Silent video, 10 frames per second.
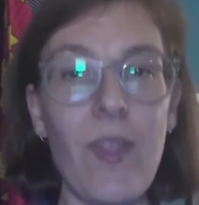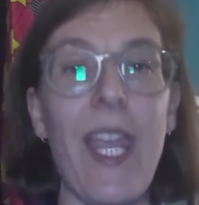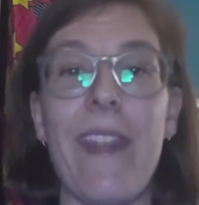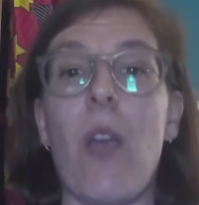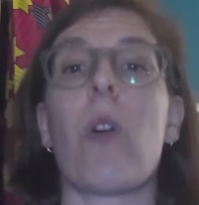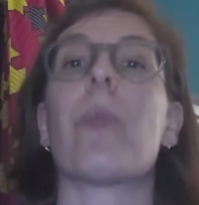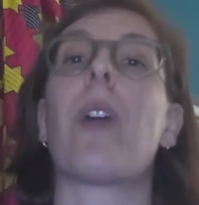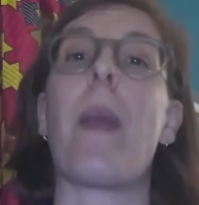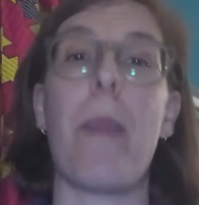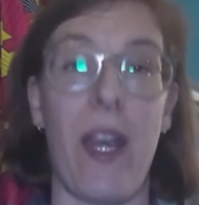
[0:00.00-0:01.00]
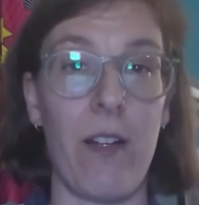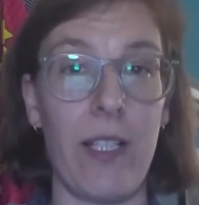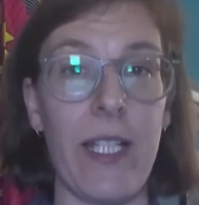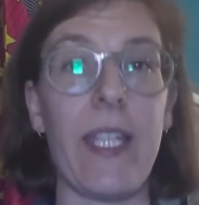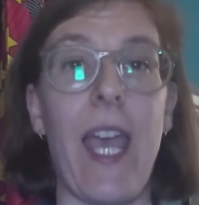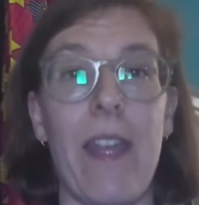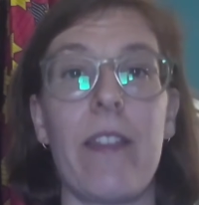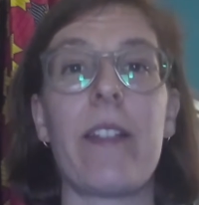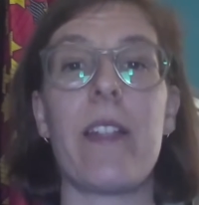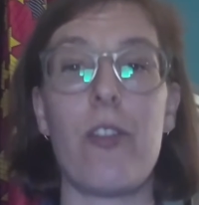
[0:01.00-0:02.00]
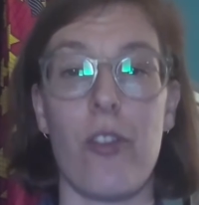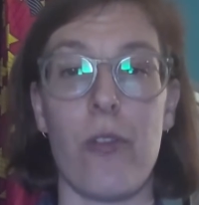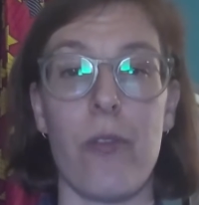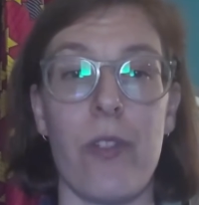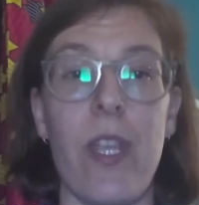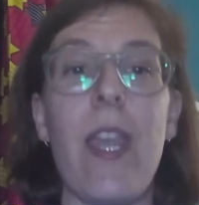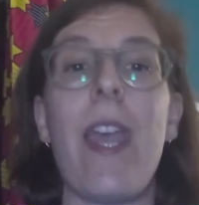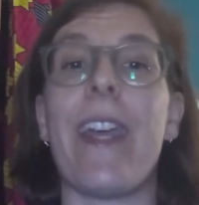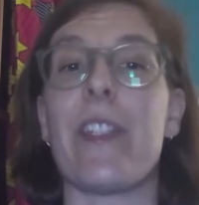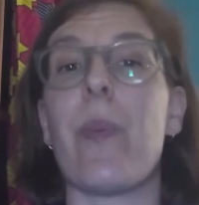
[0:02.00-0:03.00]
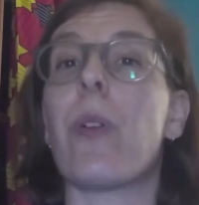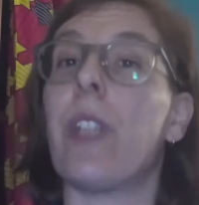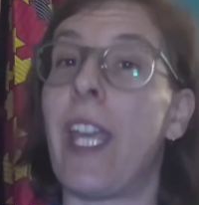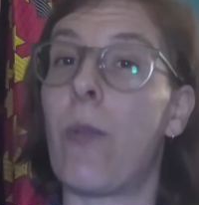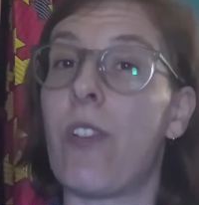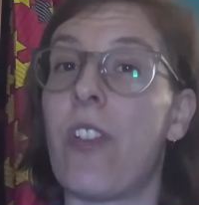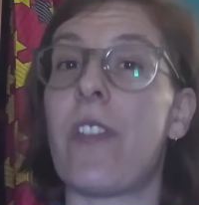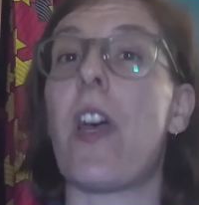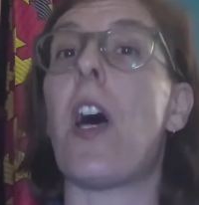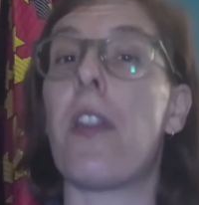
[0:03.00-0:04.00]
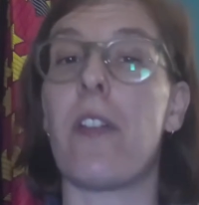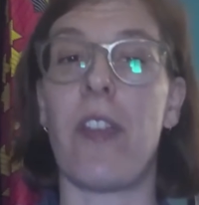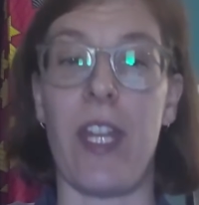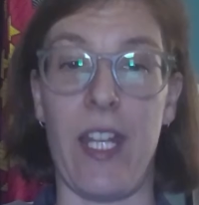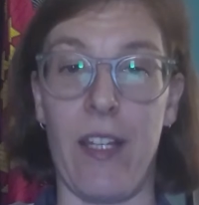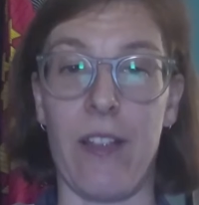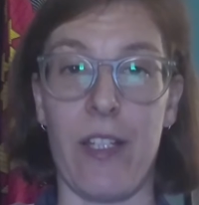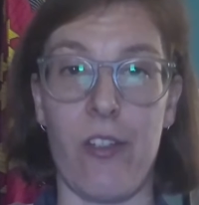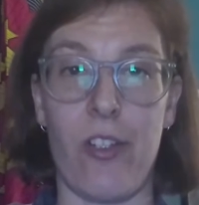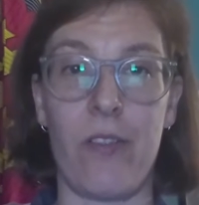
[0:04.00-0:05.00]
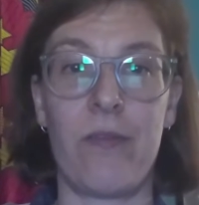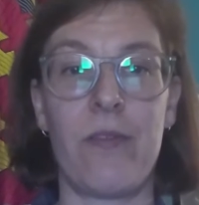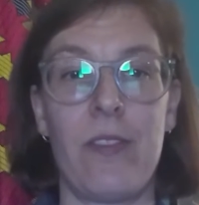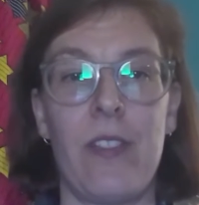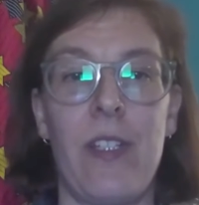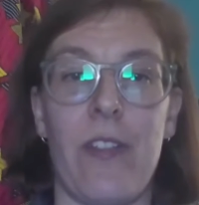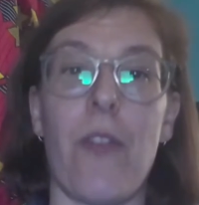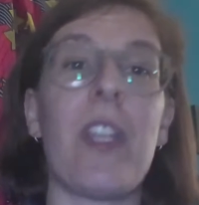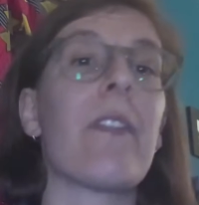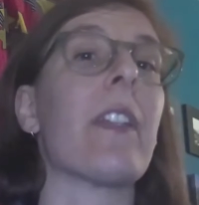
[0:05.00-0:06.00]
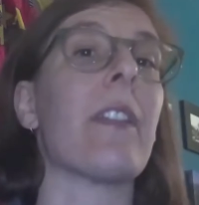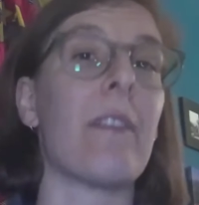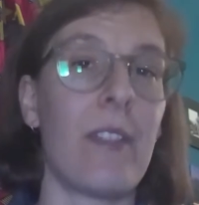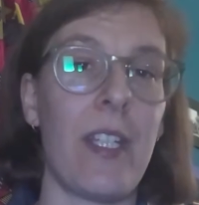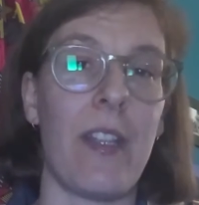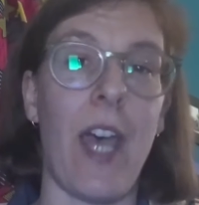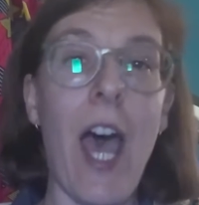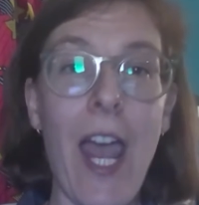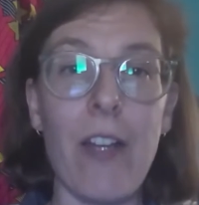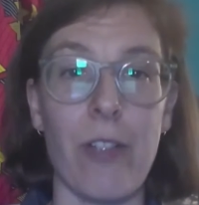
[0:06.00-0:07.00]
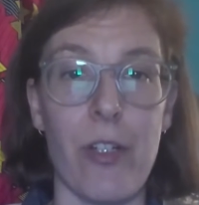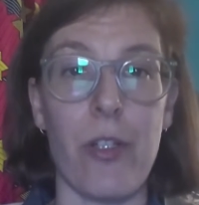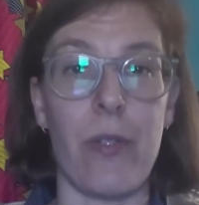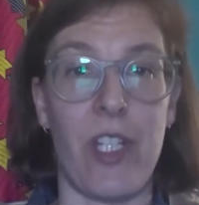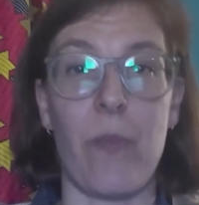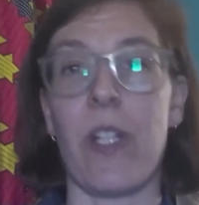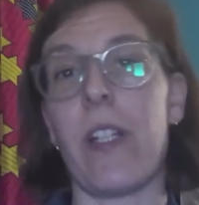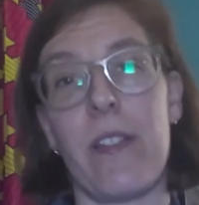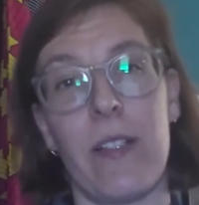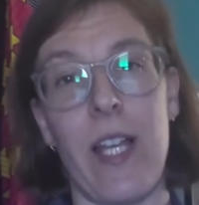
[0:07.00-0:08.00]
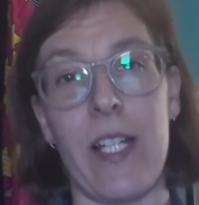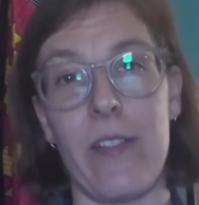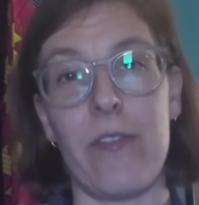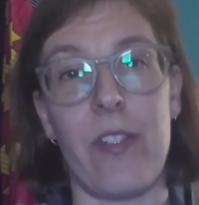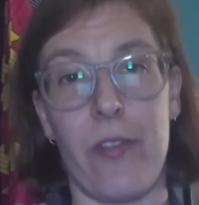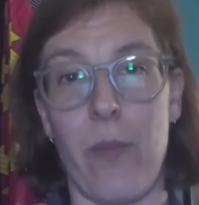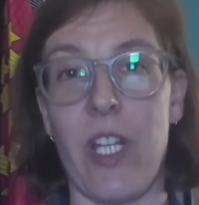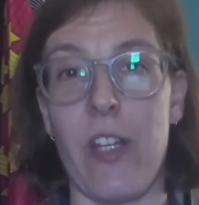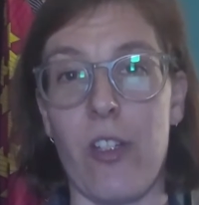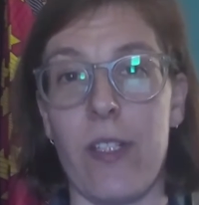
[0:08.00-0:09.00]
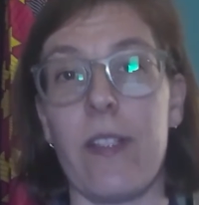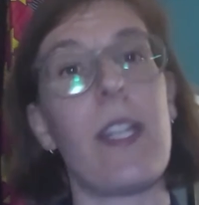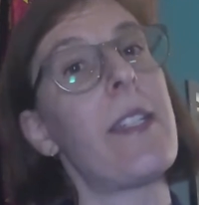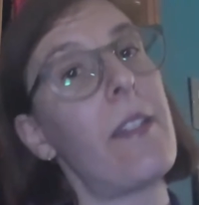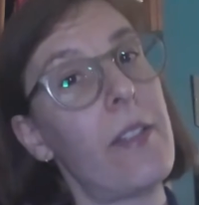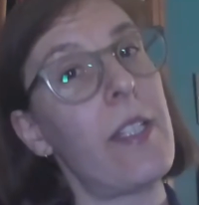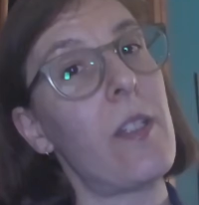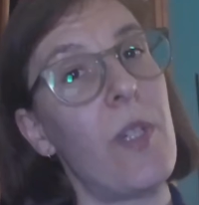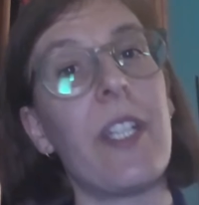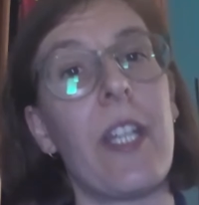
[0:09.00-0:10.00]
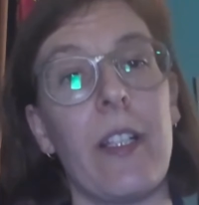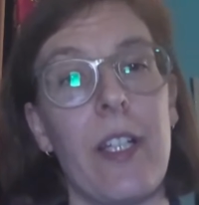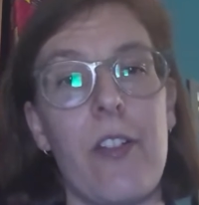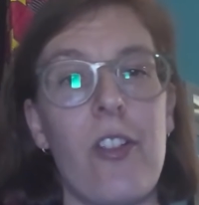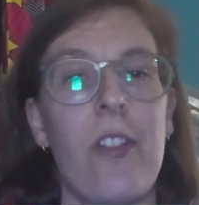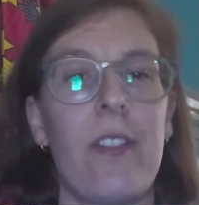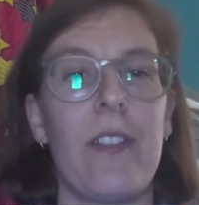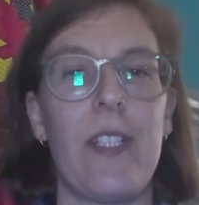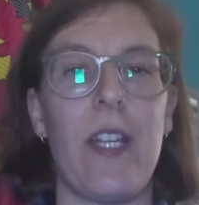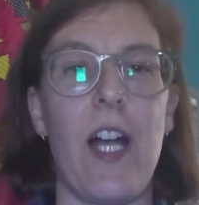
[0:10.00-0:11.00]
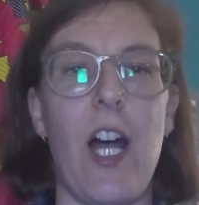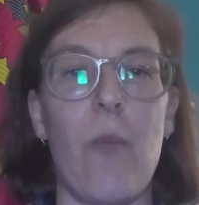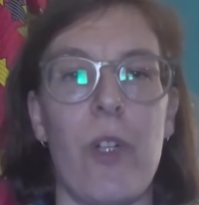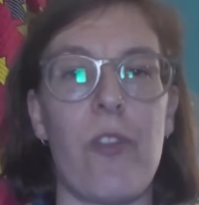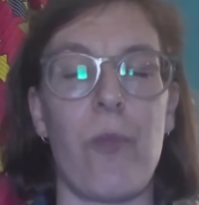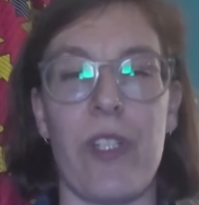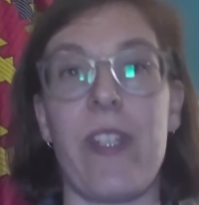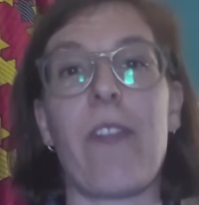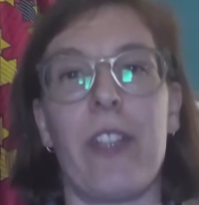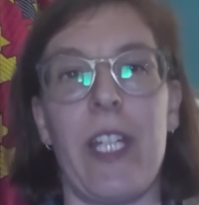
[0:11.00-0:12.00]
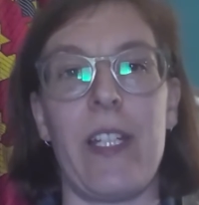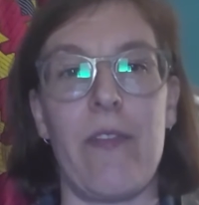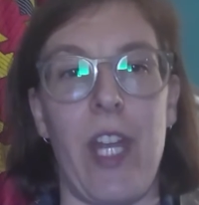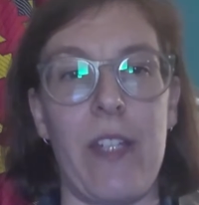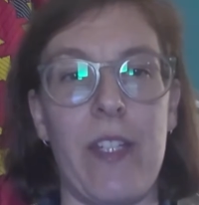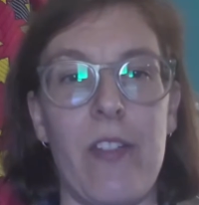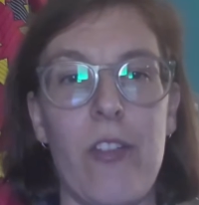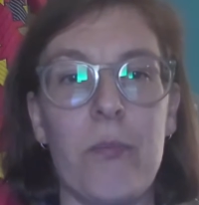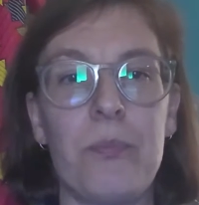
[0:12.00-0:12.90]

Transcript: And they were primarily Catholics and Jews and spoke languages other than English. So even the Irish, who experienced a lot of discrimination, they still did speak English, which was definitely an advantage.